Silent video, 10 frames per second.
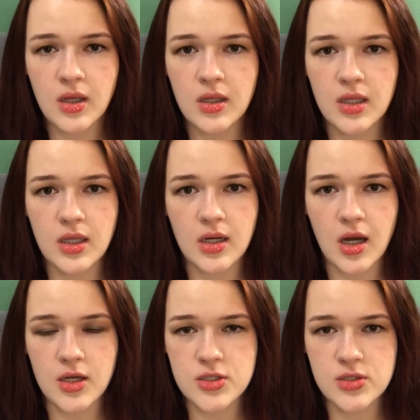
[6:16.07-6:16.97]
And
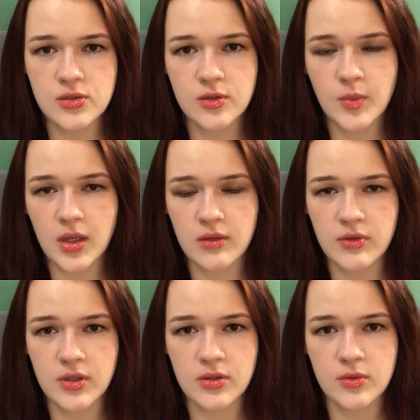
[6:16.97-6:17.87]
I just do it in my
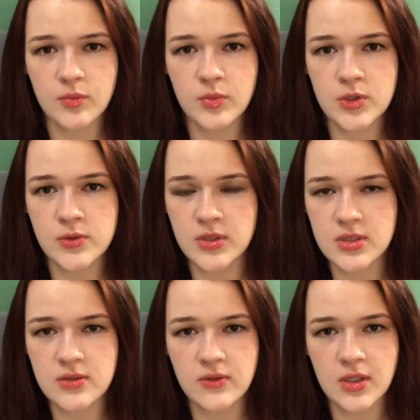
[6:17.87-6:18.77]
living room between the
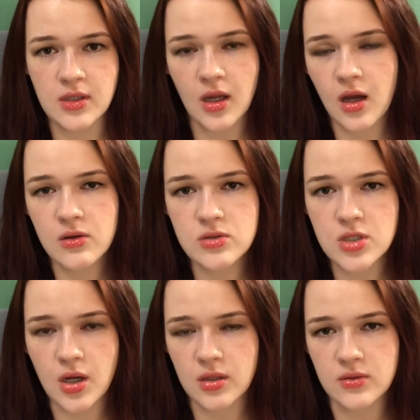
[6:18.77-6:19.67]
TV and the couch.
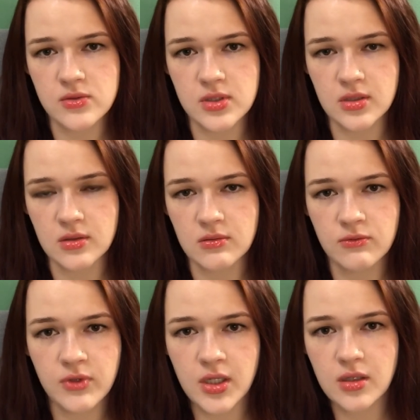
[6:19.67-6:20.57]
I use little
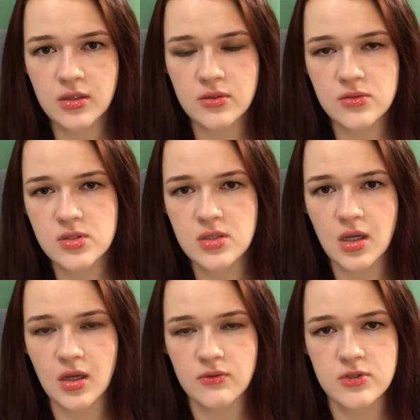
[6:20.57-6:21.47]
videos. I
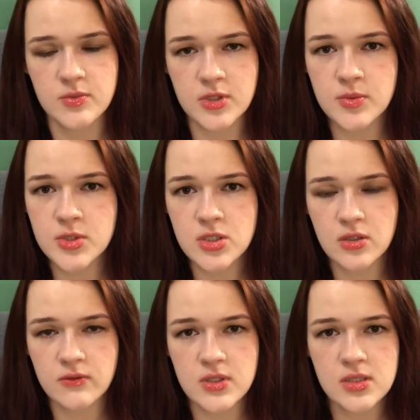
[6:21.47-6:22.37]
have a subscription
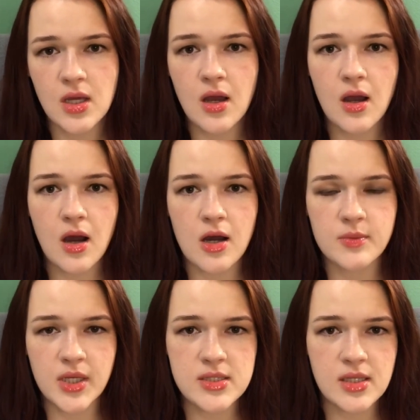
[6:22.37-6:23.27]
service. I'm
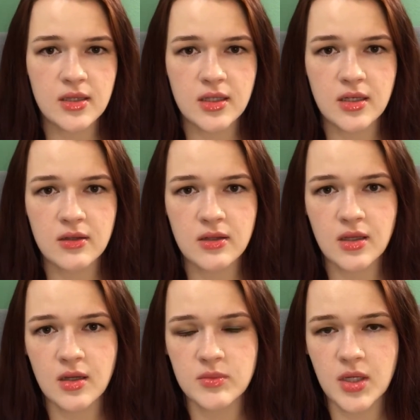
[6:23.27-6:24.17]
not selling anything.
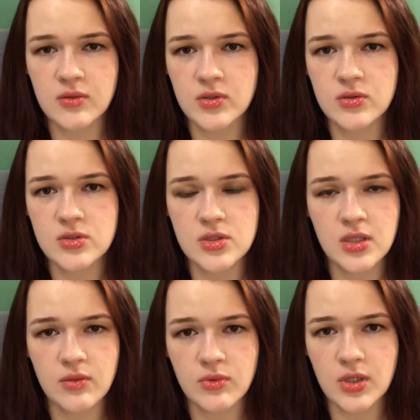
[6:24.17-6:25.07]
I'm not even going to
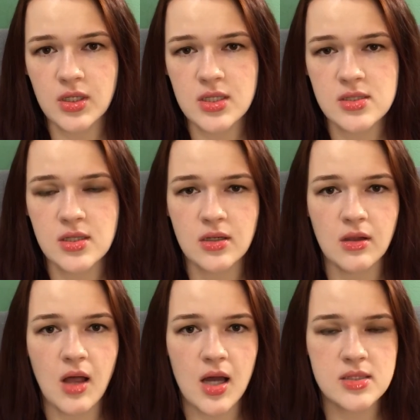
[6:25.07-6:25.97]
name what it is. There are
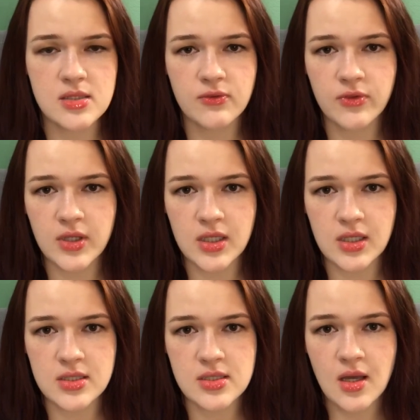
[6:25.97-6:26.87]
lots of
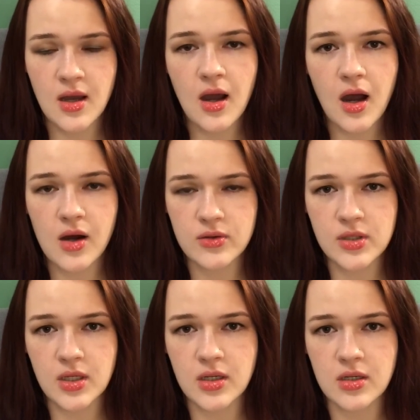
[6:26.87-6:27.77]
things out
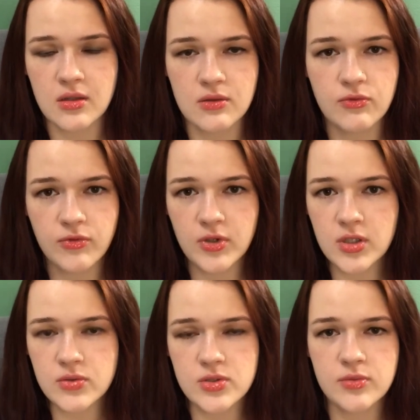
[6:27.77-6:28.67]
there. There are free
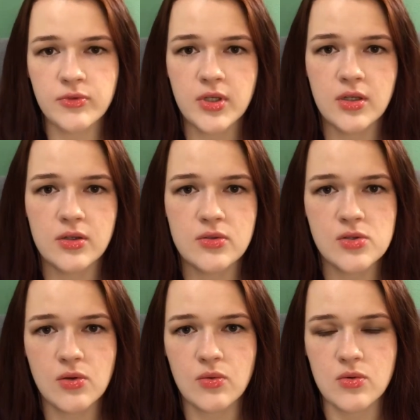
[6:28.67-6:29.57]
YouTube videos,
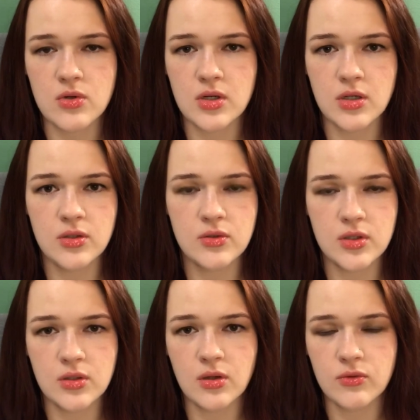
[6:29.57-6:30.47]
or you
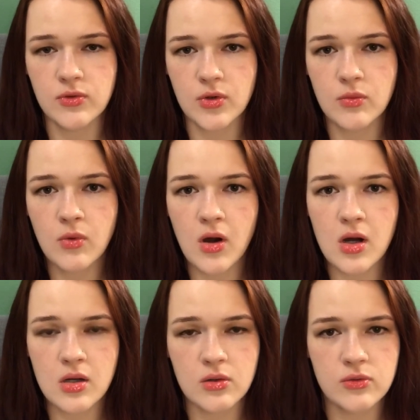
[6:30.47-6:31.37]
can go for a
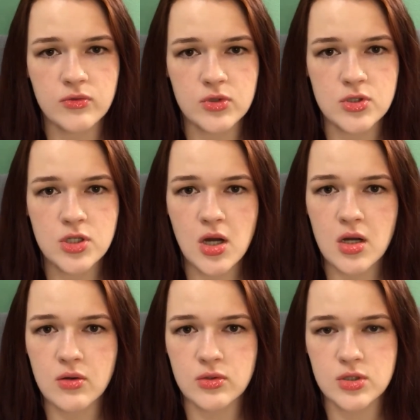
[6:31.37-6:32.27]
walk or for a
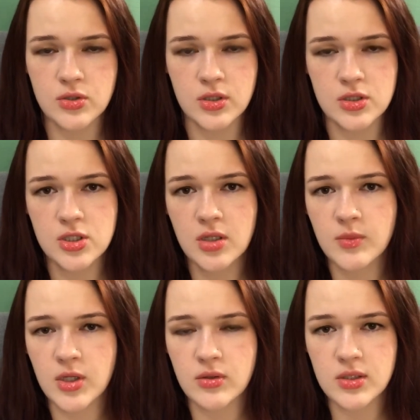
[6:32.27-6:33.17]
jog or join a gym.
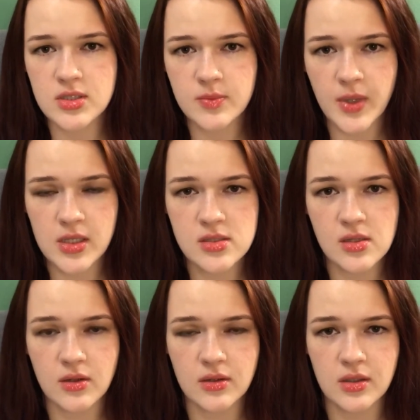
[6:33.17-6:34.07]
It really depends
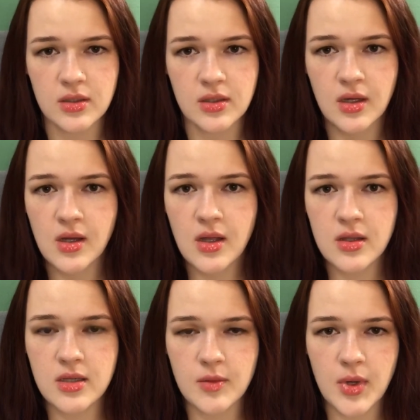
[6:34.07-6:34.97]
on
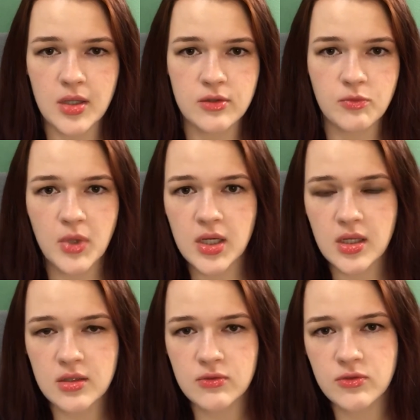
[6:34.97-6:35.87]
the amount of money
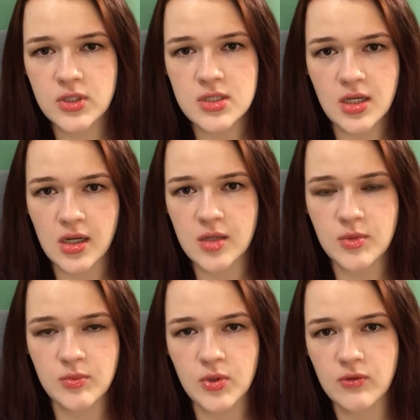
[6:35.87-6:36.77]
and free time
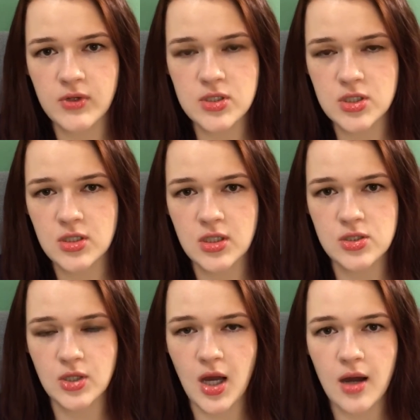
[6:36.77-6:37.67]
and motivation that
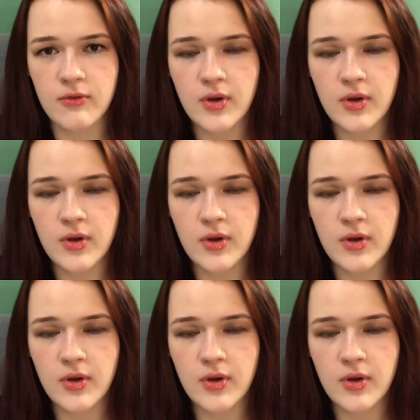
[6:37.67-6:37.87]
you have.